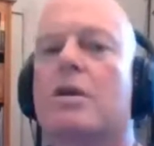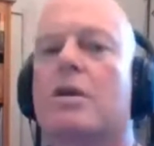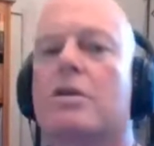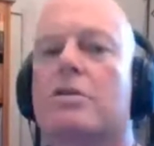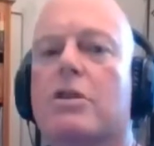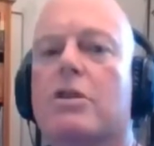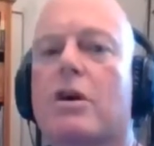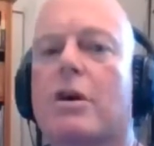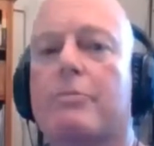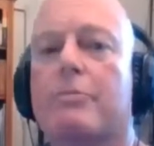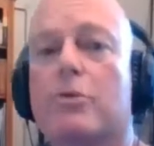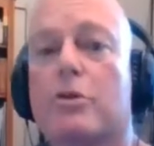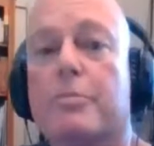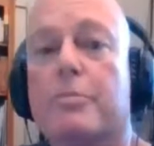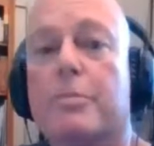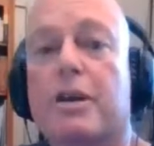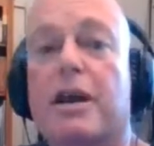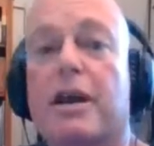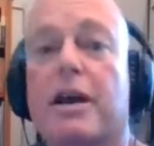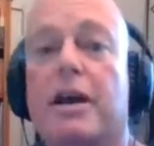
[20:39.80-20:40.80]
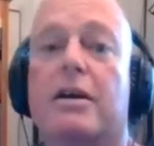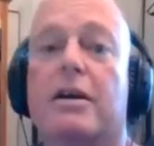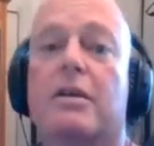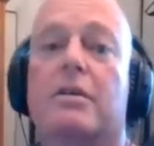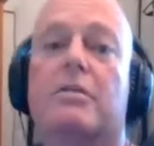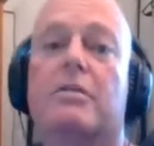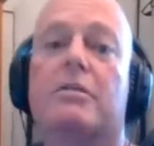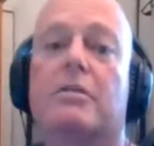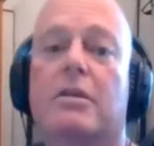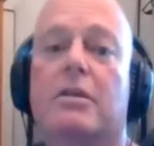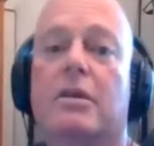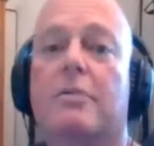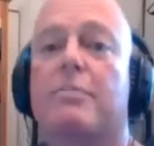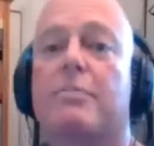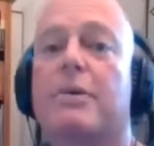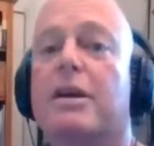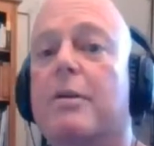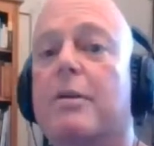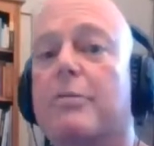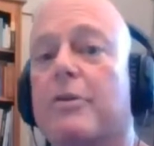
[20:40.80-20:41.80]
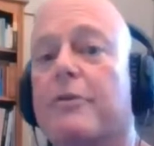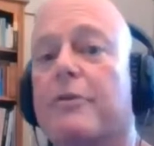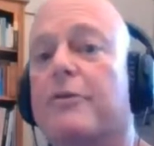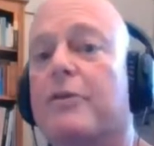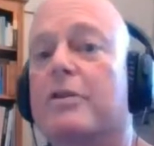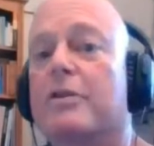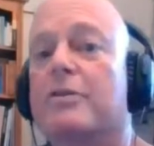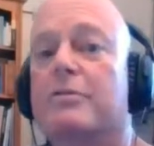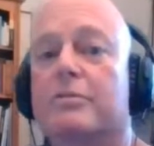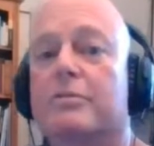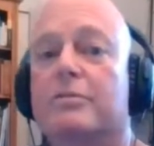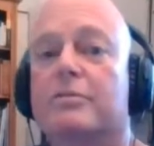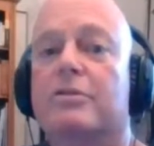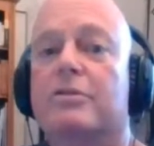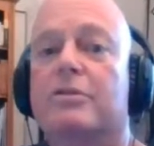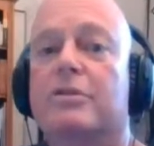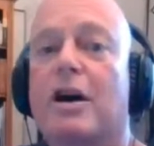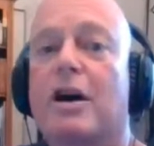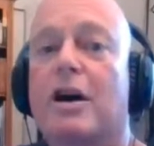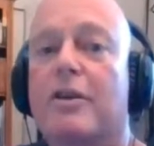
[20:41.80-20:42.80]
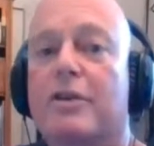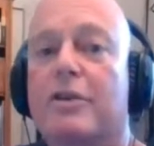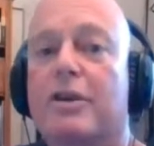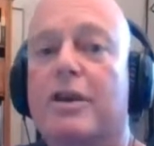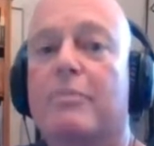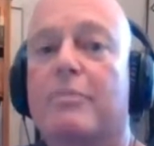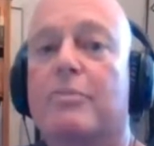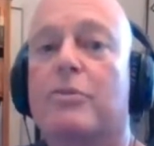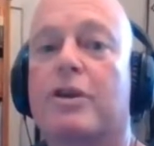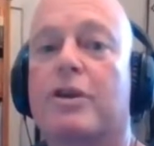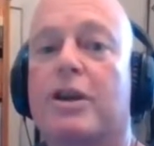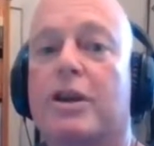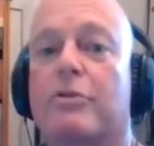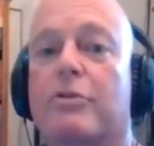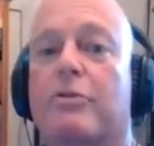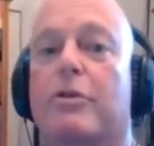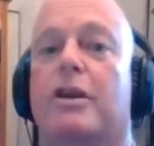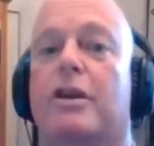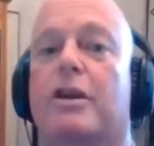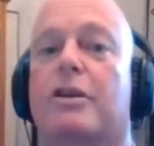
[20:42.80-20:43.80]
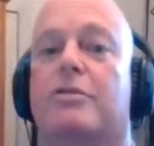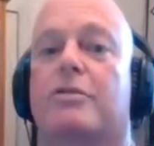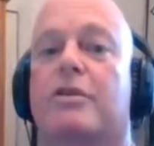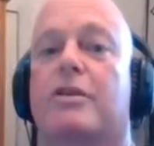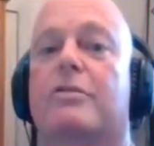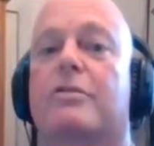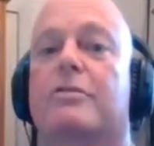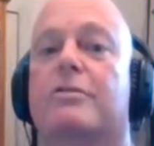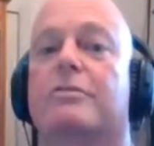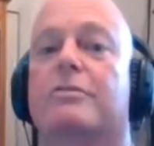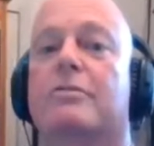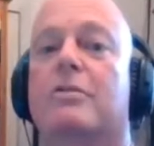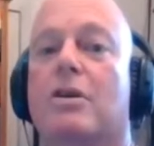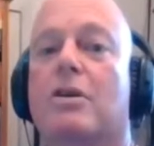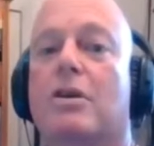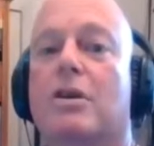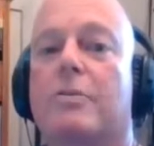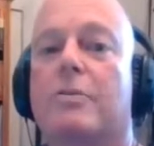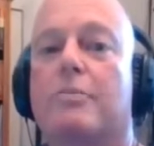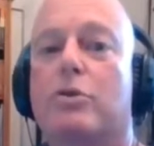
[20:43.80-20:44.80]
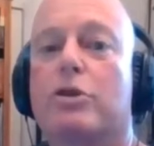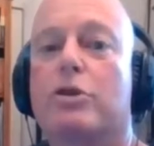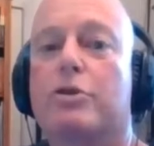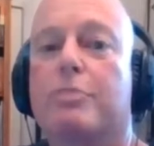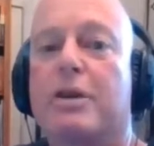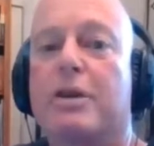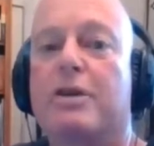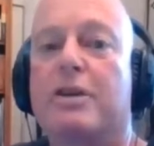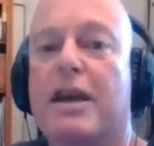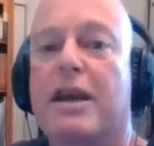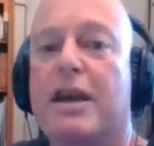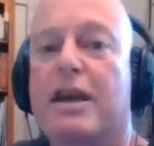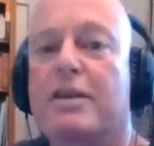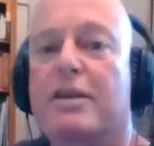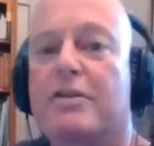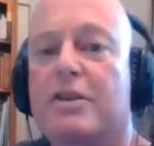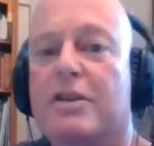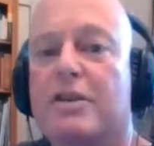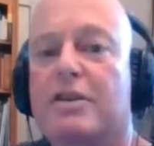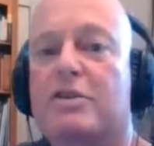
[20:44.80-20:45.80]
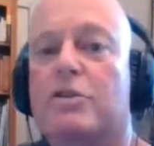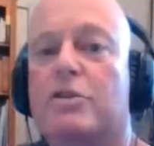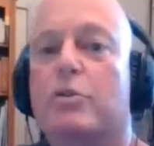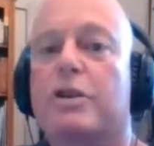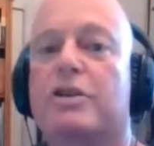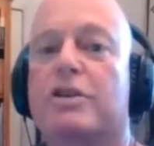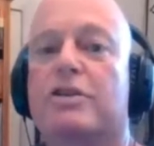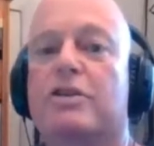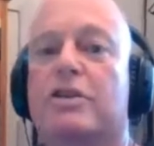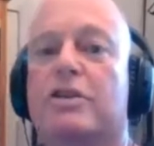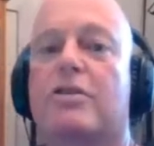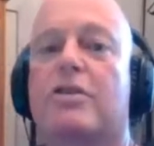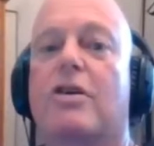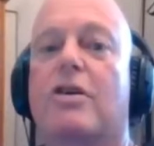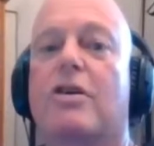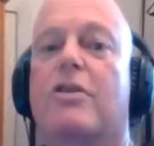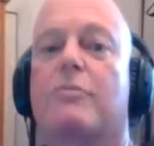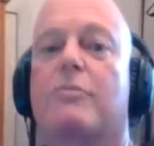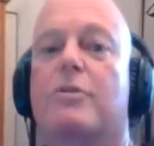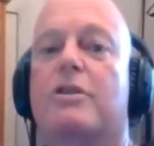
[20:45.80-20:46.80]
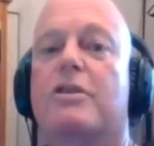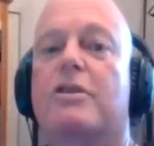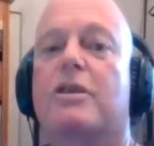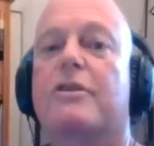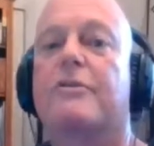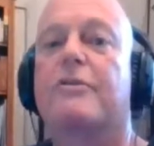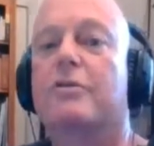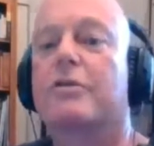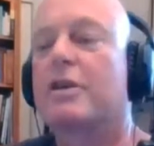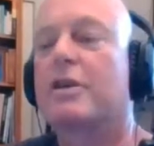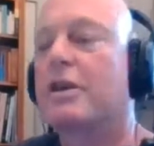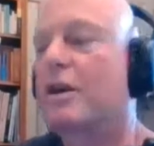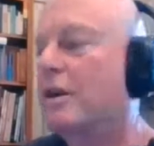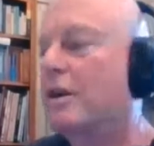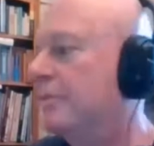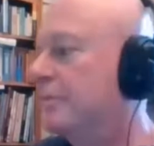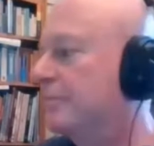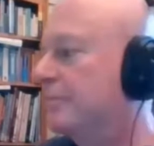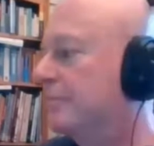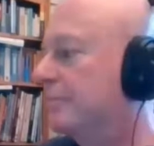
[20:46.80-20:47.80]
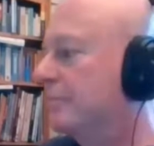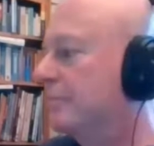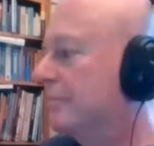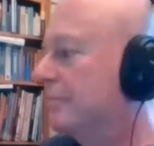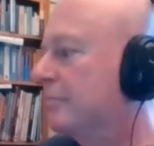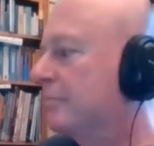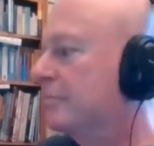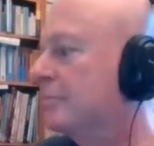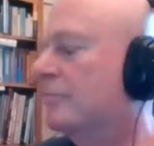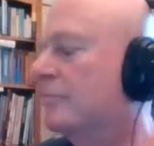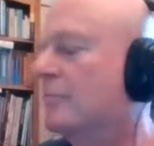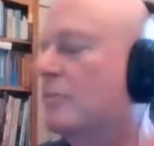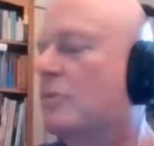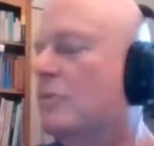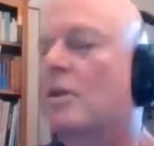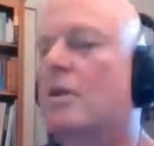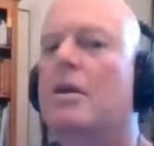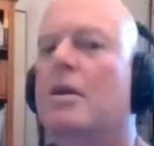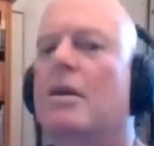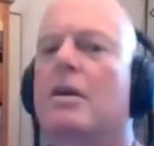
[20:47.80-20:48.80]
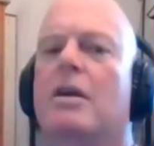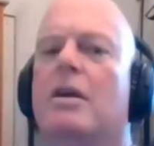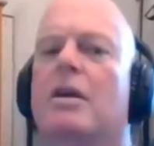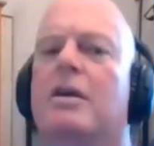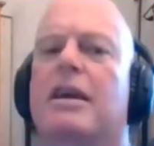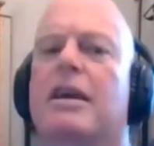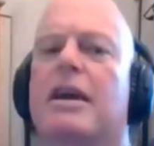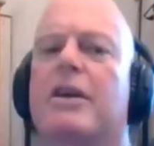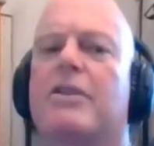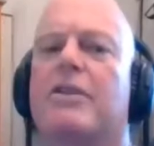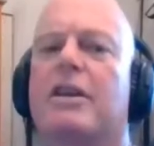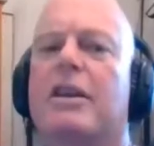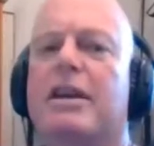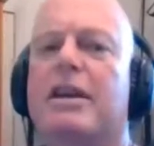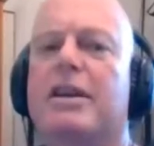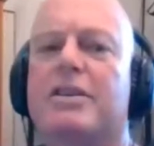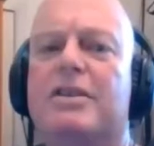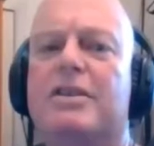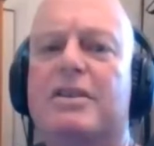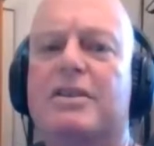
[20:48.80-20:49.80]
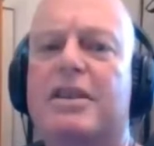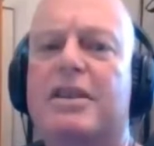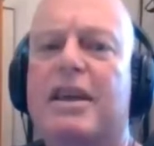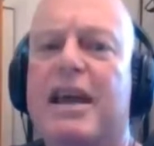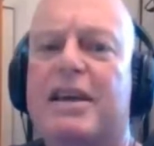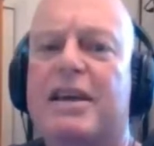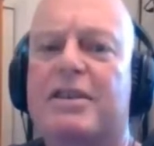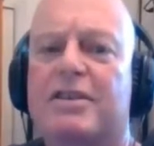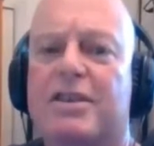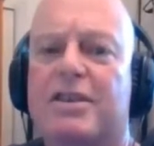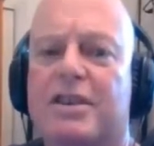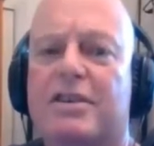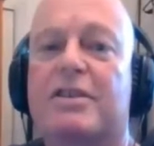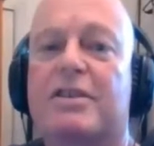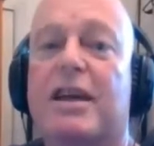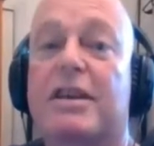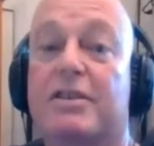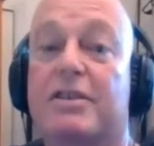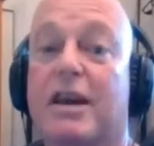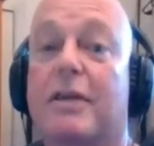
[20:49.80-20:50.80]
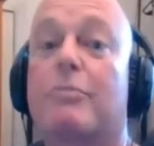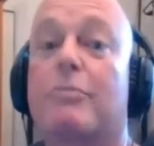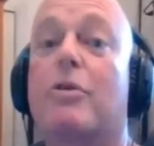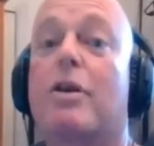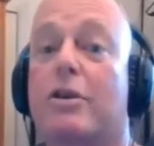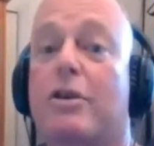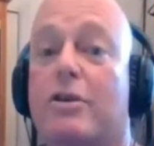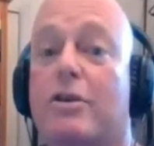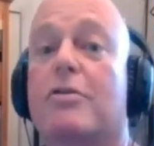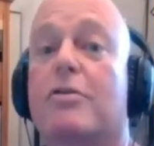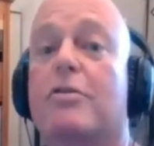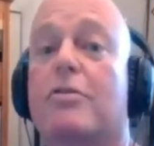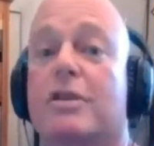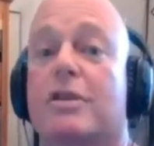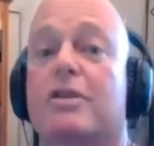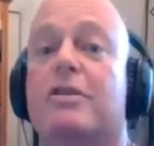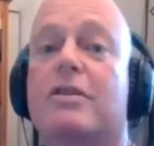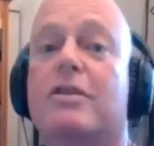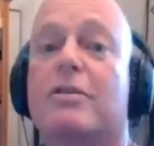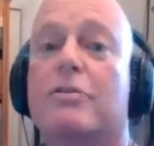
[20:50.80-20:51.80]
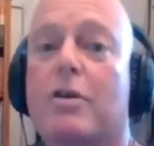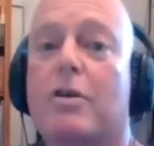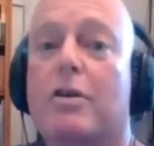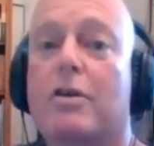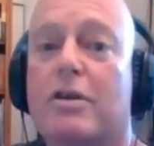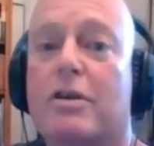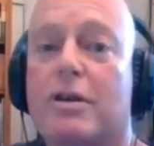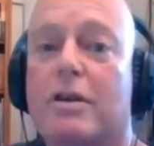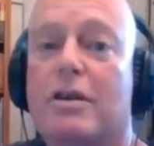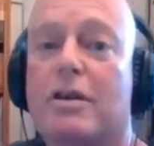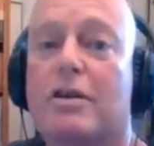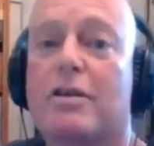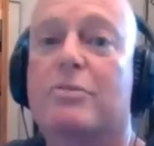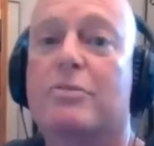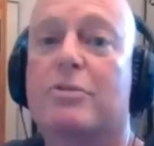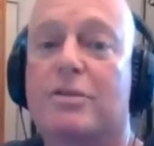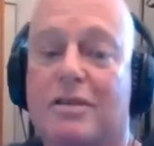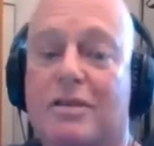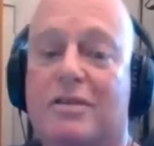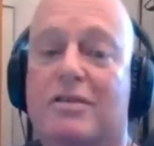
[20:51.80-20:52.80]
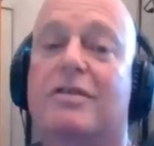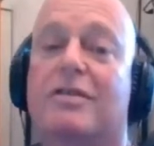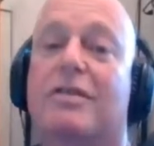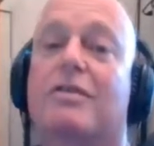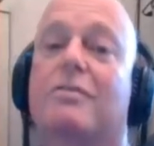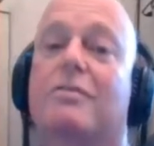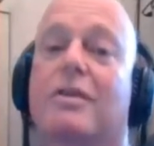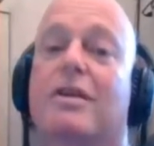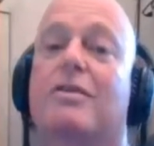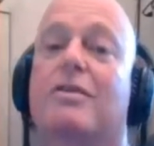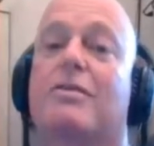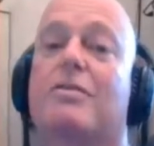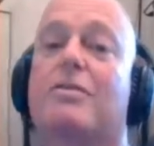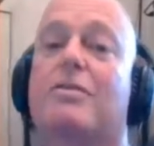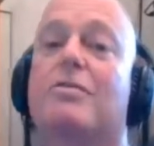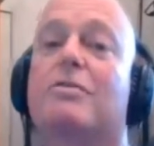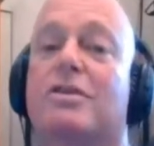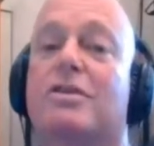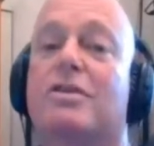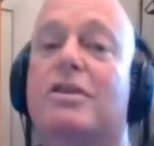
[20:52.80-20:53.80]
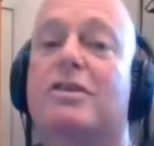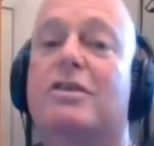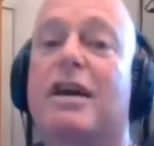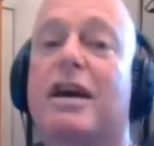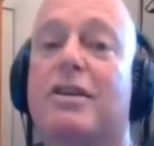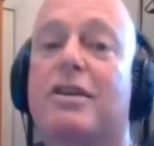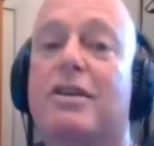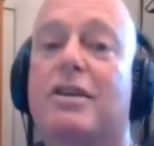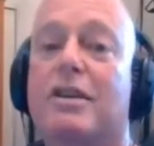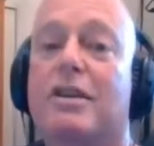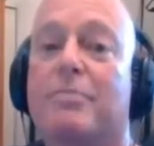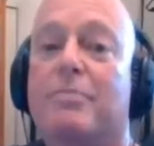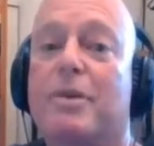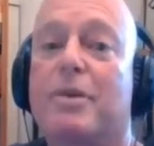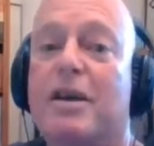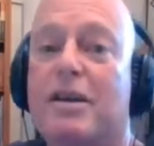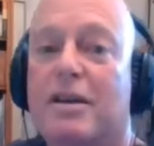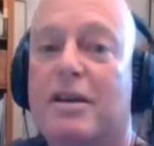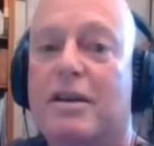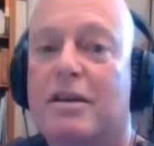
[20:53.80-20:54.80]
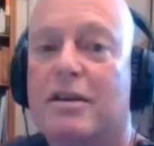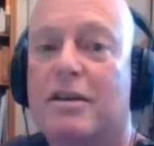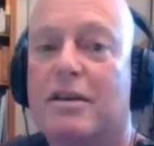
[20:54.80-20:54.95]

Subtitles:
So I put in my card, pick up the phone, dial the number and get ringing tone, push button A, and there's 20 cents gone off my telephone card. Now the lady says taxi, because that's the number I called. I said I want to go home. She says, don't they all? She says, how are you going to pay?